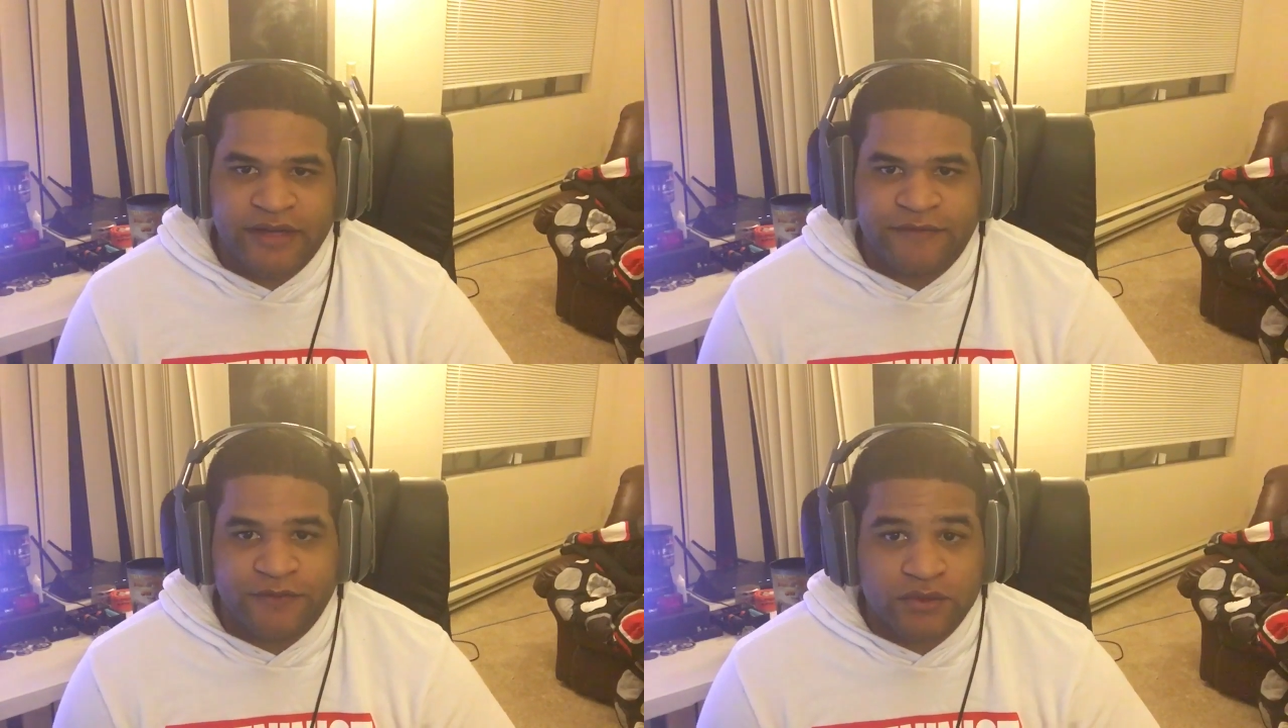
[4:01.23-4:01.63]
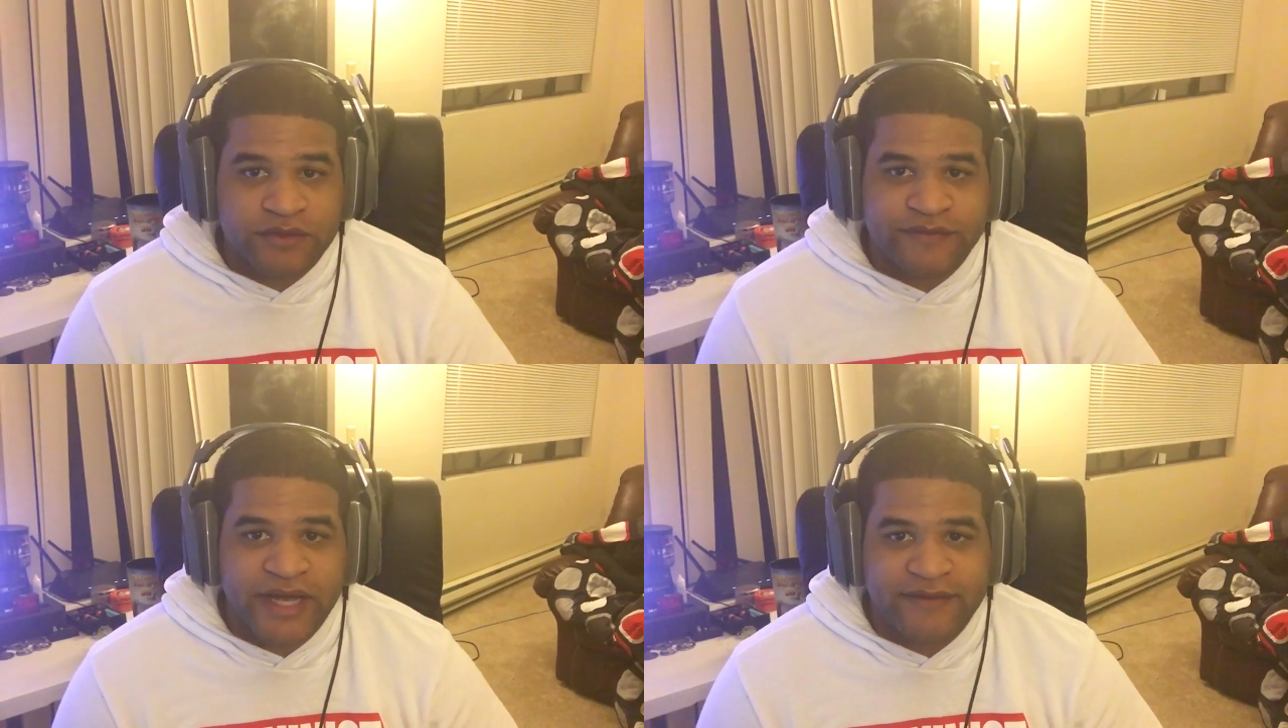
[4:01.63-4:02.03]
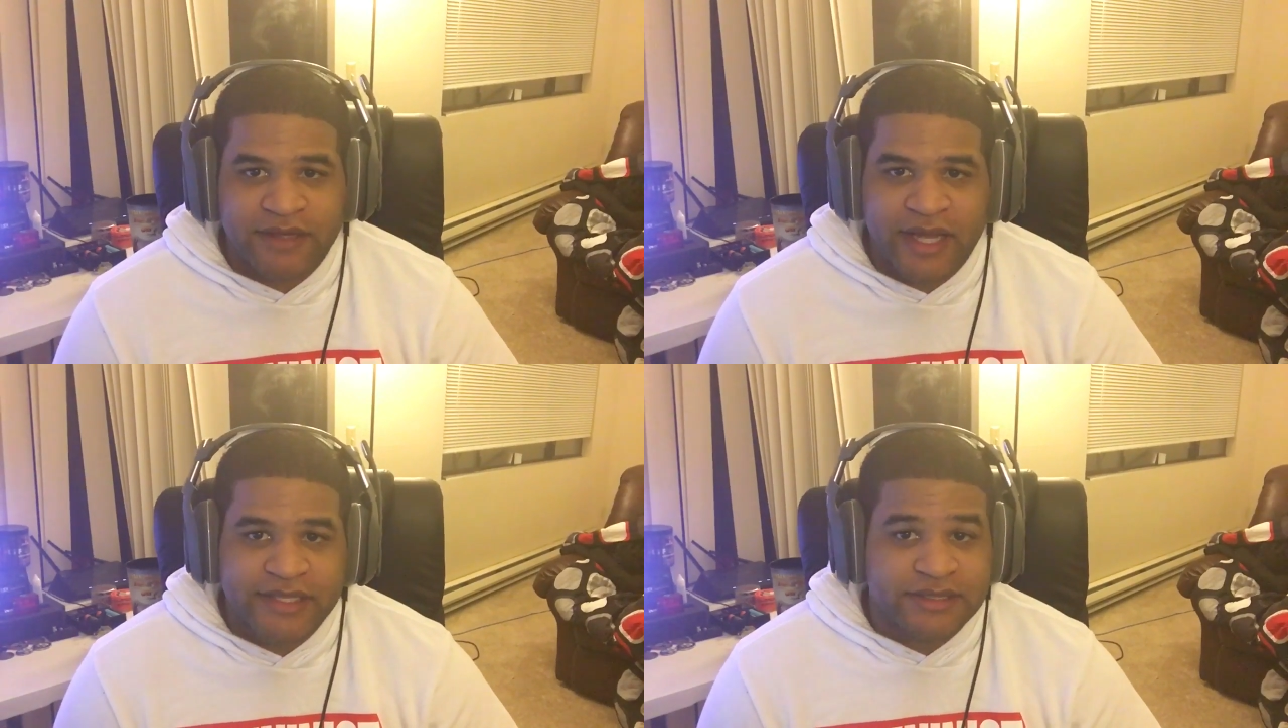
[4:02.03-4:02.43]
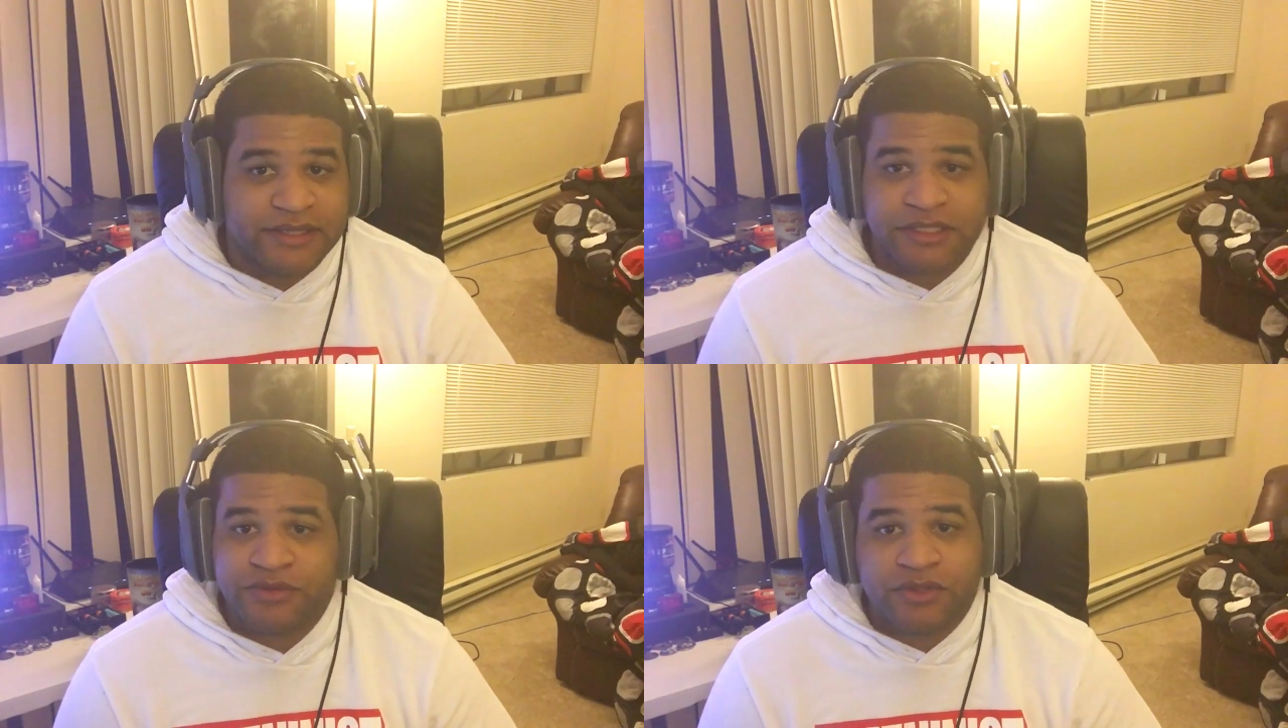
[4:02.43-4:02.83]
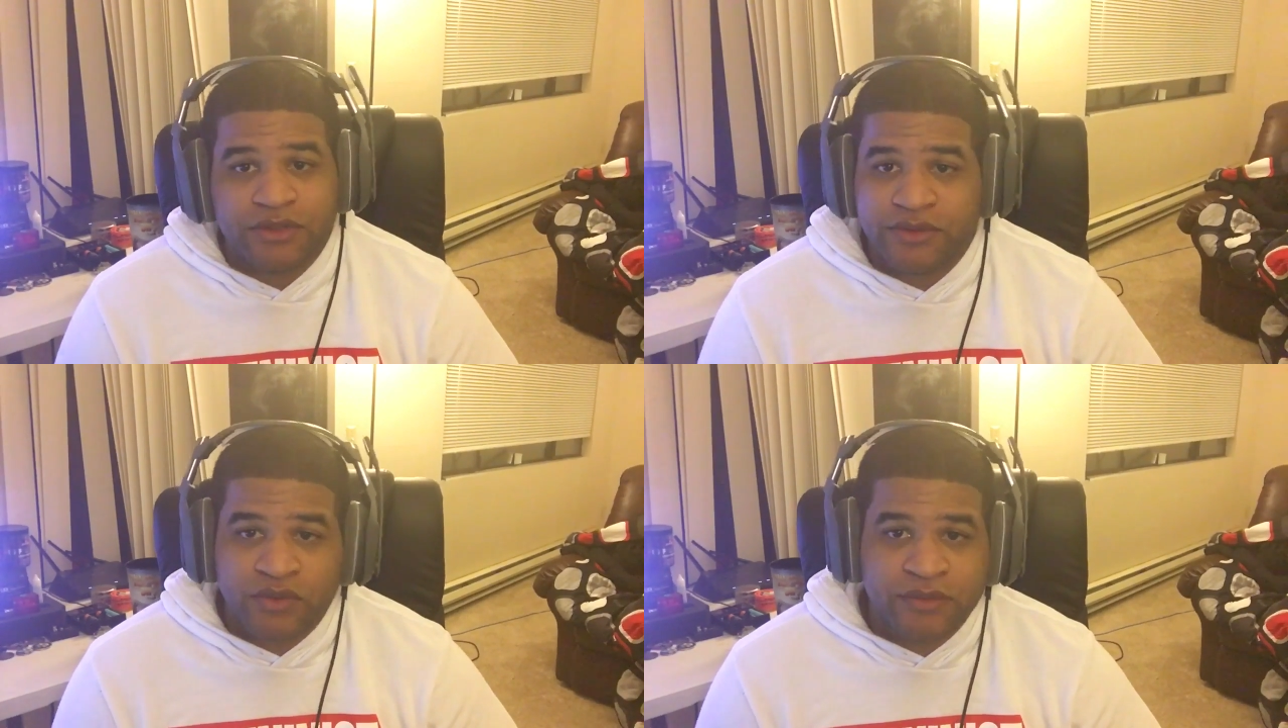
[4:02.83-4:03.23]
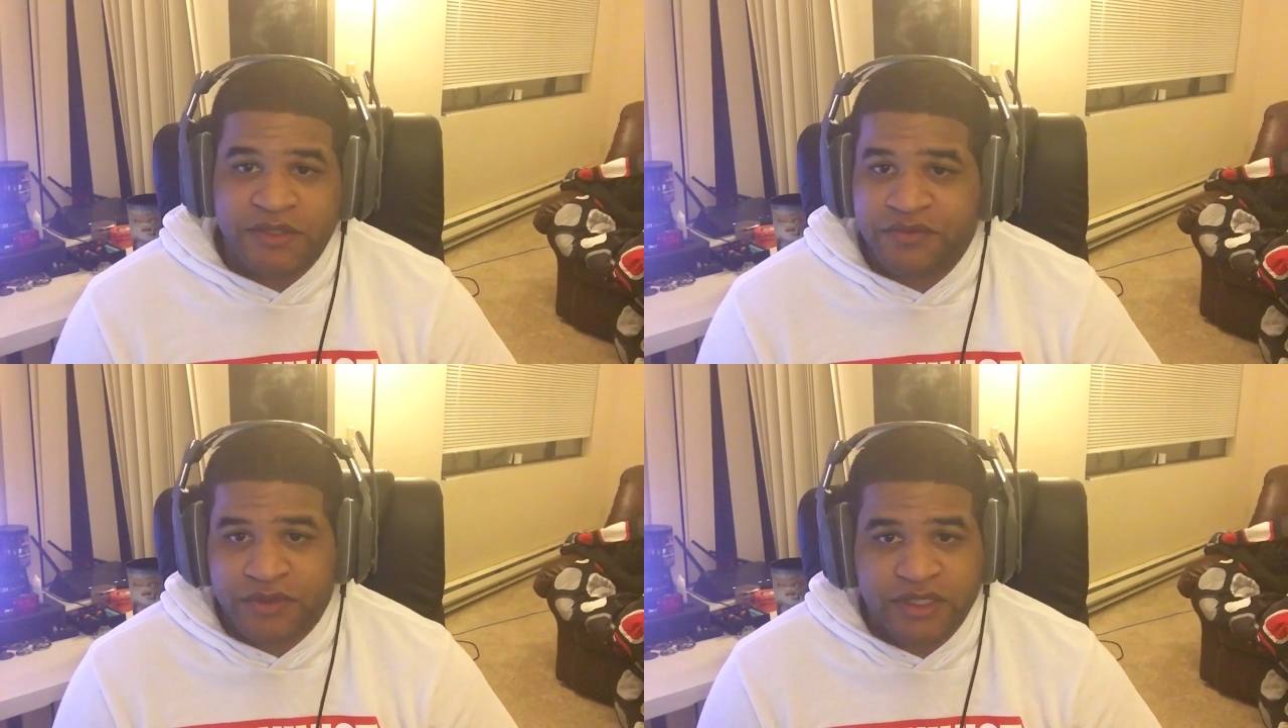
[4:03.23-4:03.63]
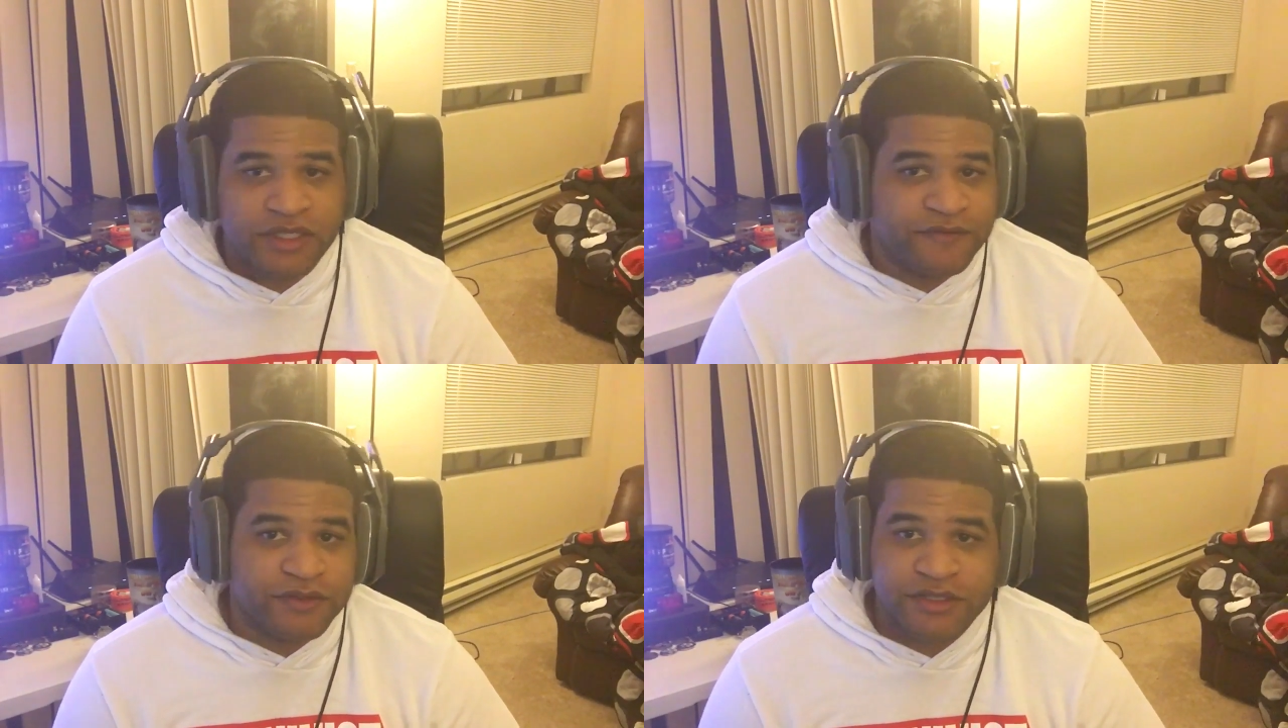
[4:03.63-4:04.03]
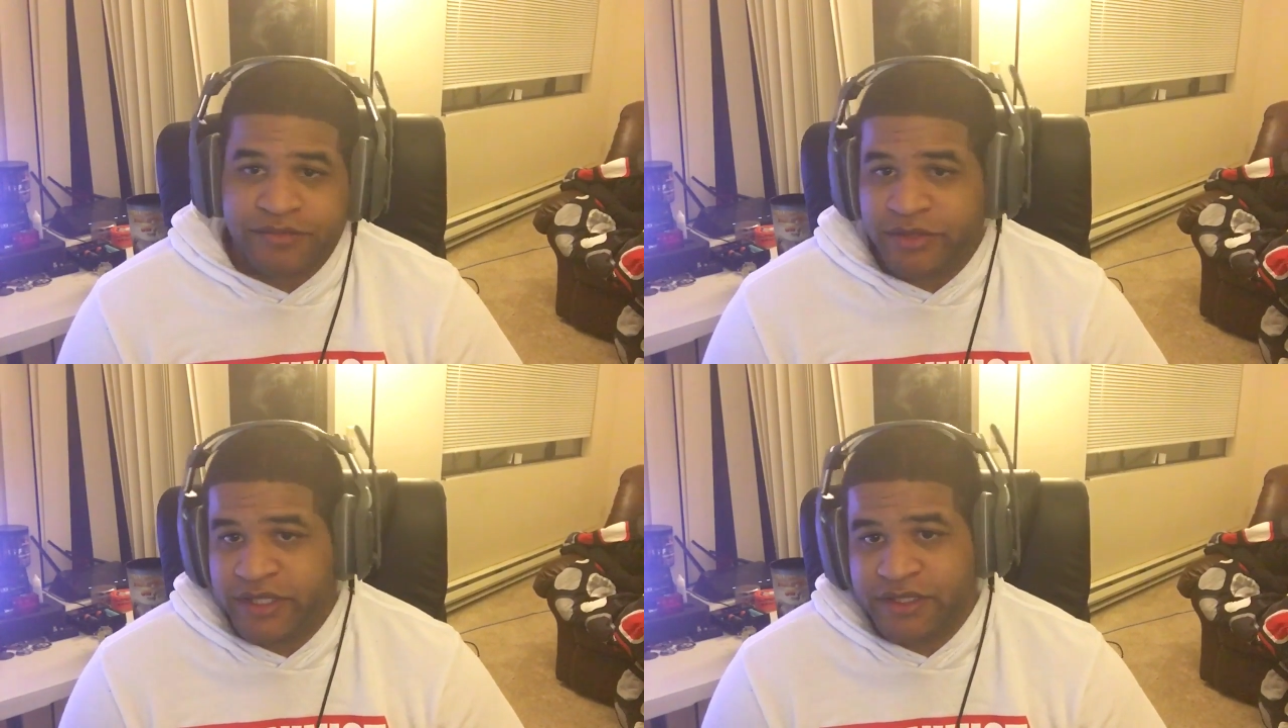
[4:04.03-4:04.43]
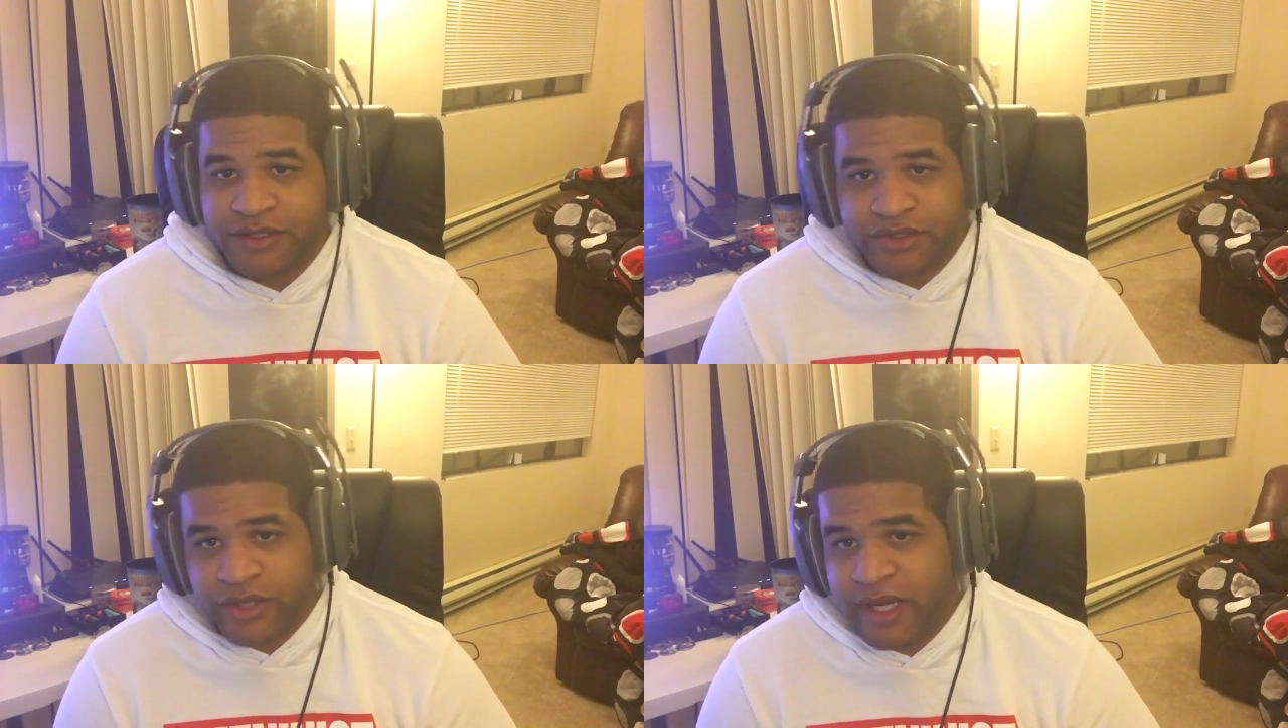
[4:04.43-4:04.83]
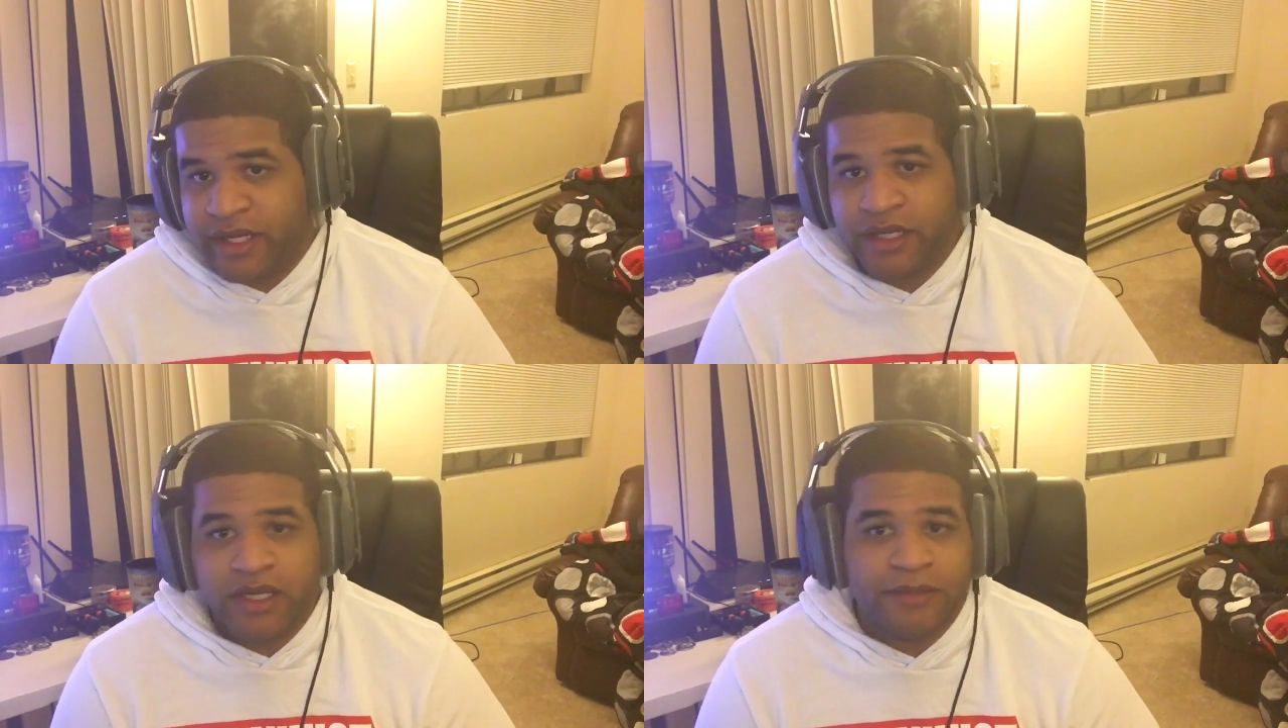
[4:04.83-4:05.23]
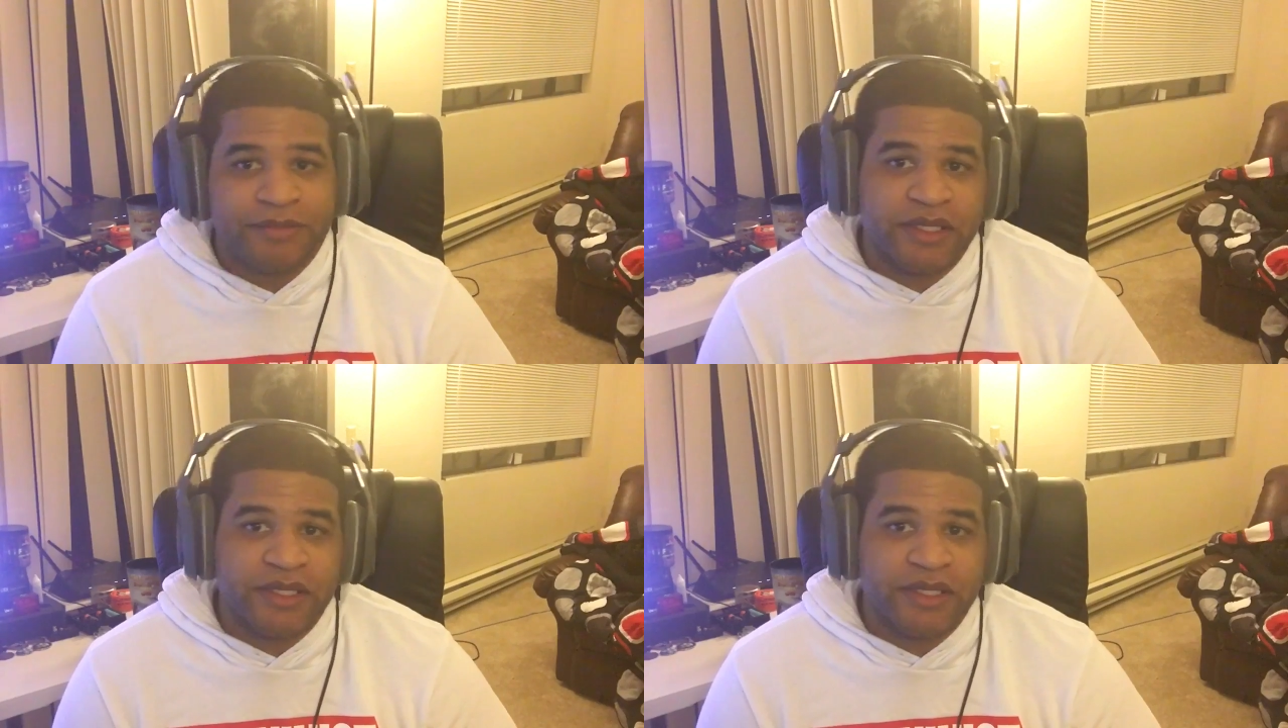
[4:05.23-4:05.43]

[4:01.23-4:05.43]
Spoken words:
4 or 5 classes that you're gonna normally run if you're just playing straight up,